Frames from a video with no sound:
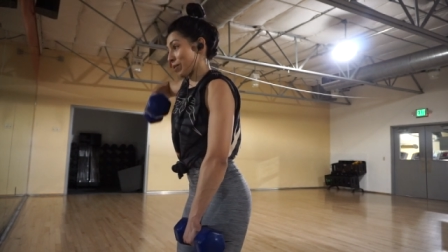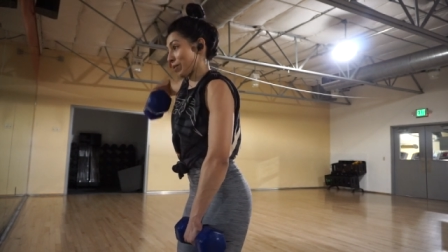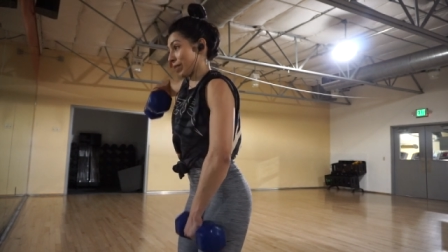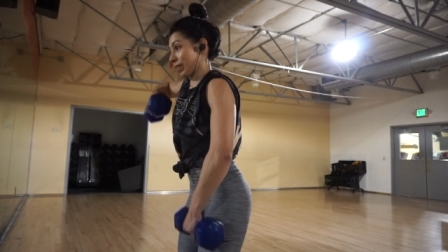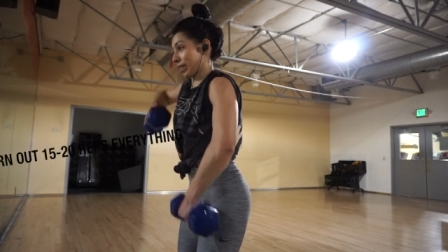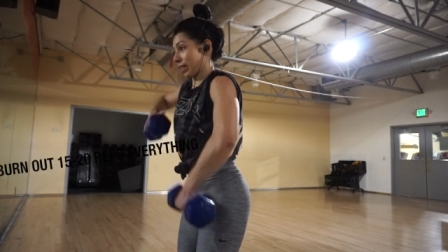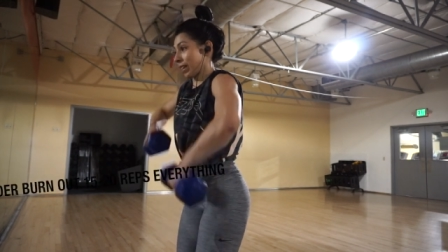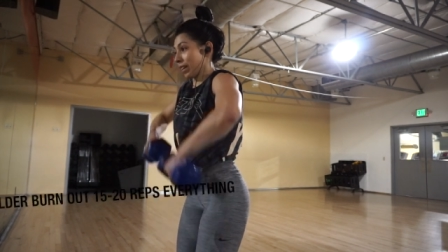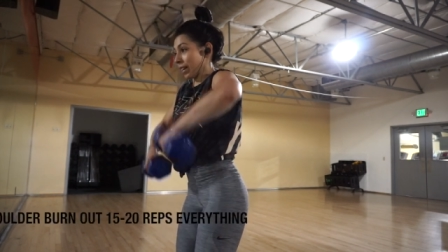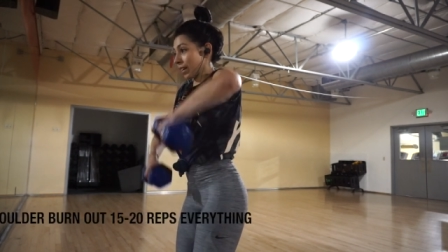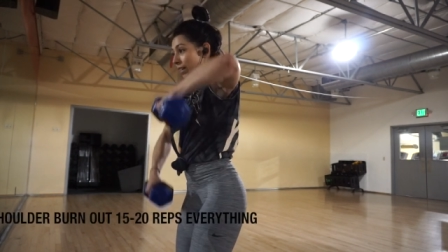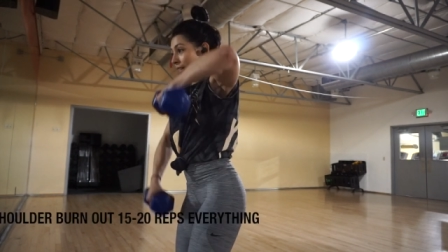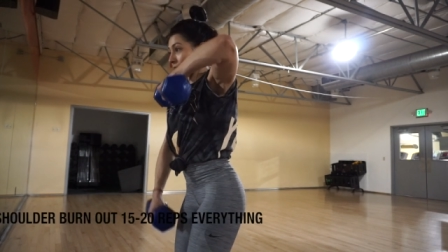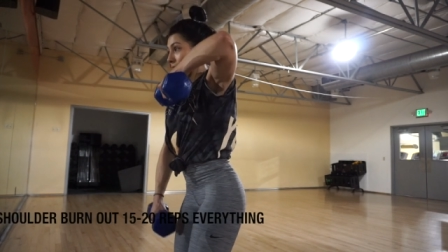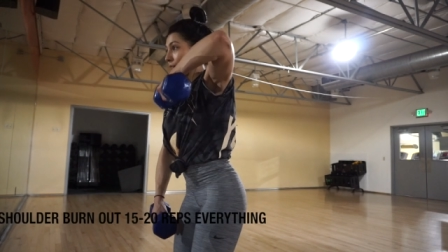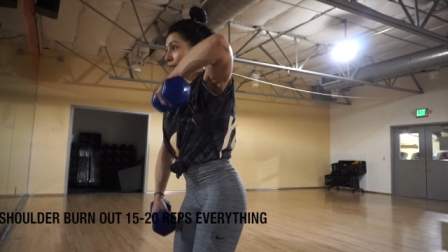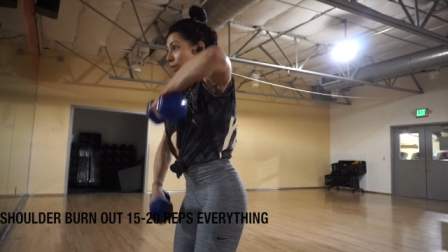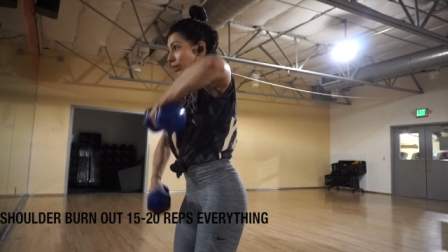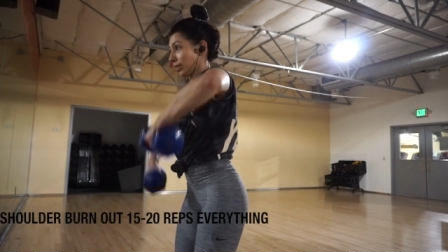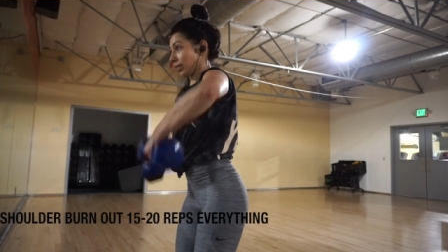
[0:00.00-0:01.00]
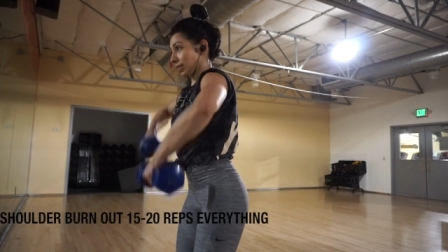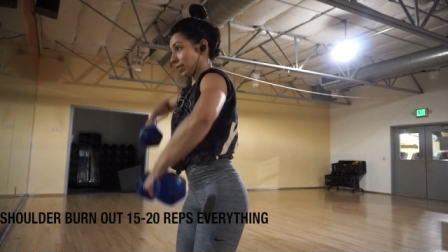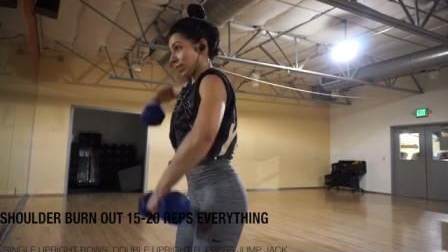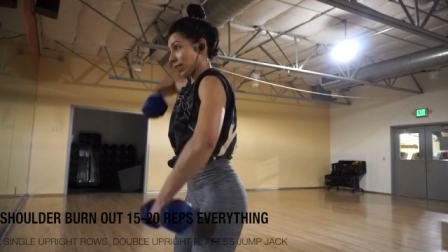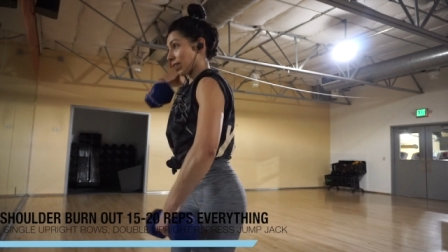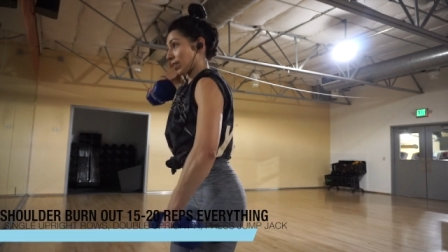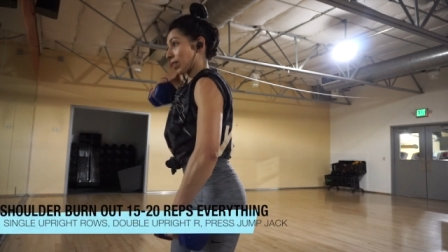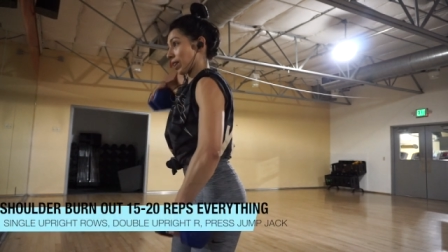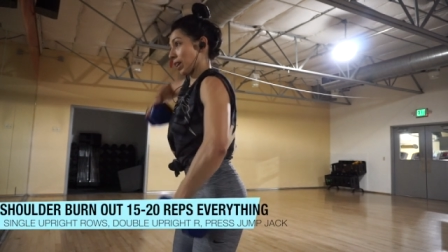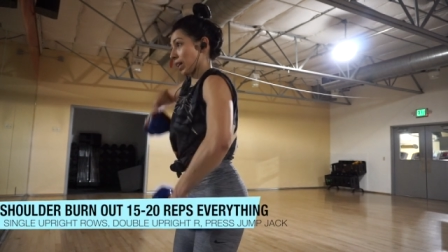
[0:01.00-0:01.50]
One, two,
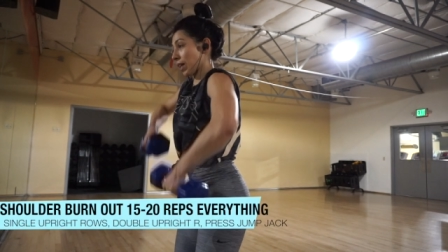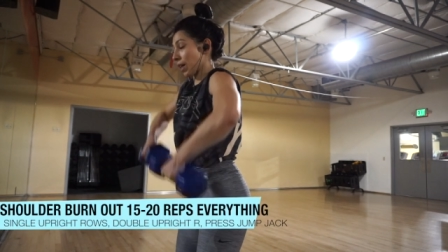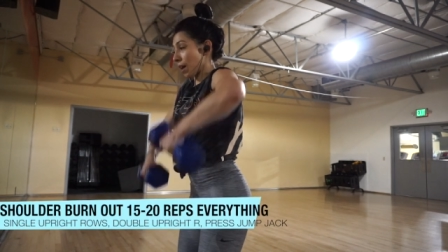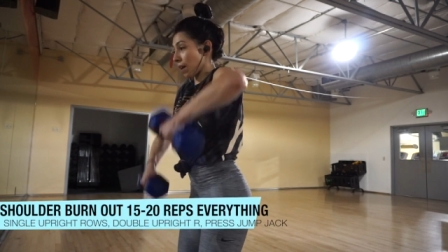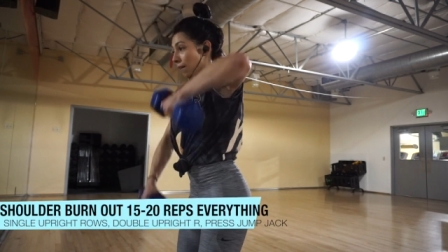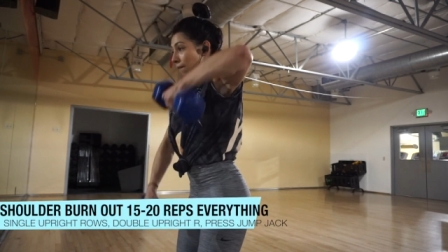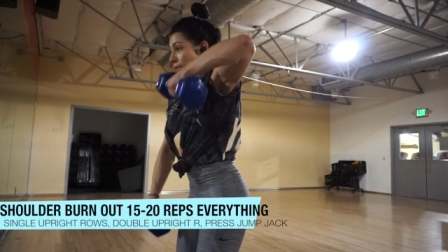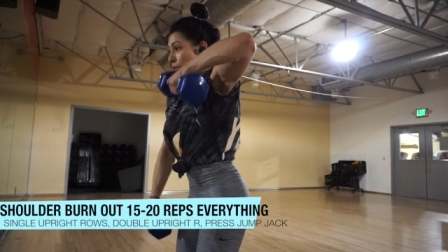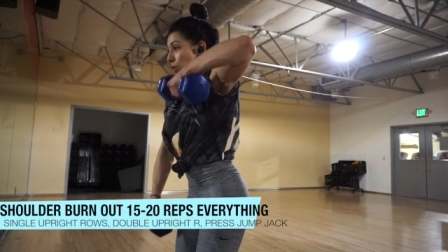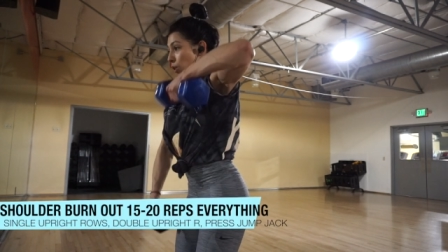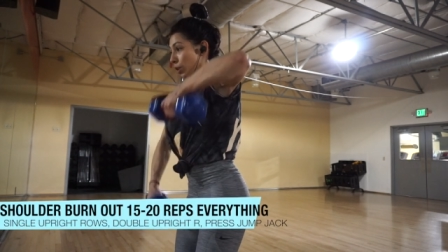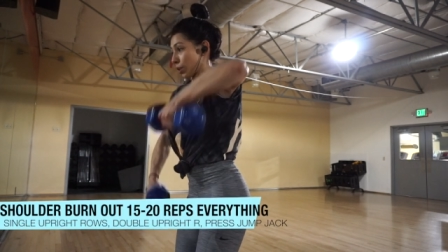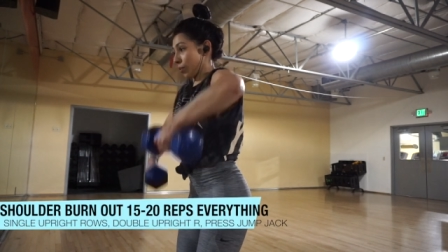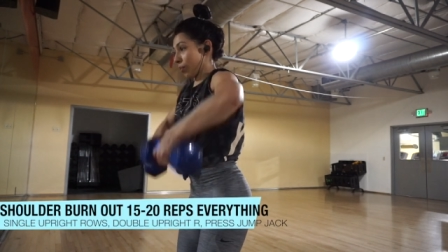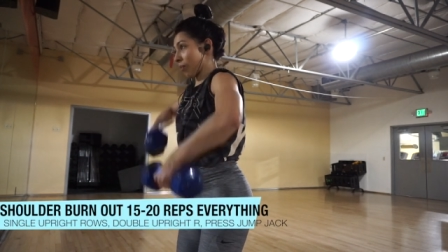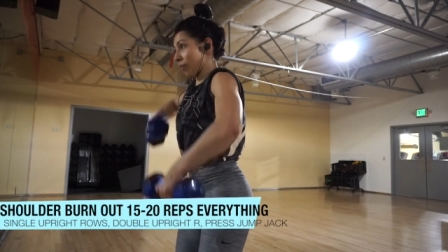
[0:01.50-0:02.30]
three, four,